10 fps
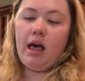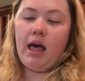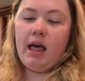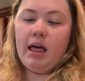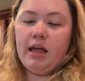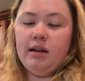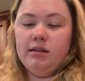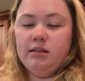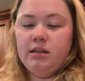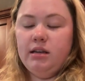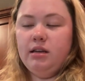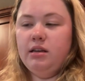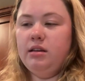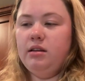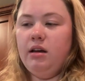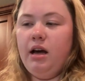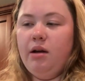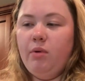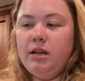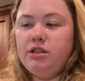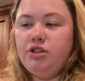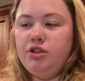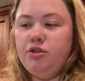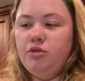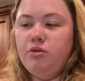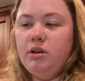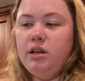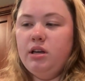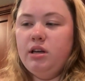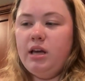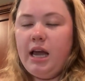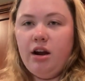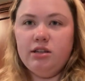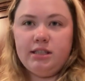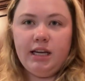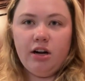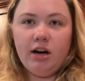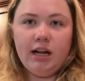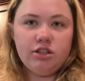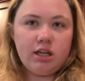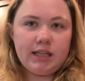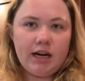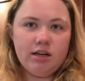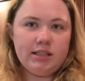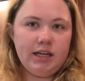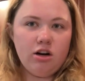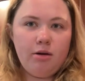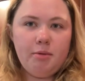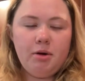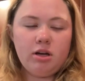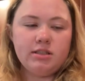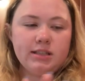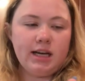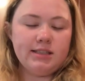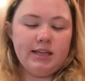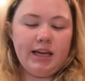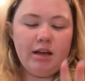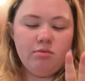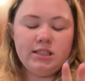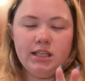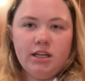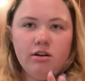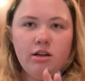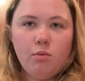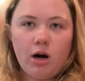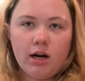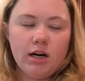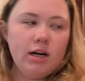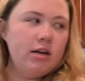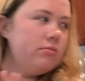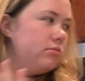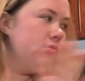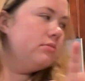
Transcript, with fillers: and I went to Harris Teeter and I just got the Harris Teeter almond milk. Disgusting. It was literally water.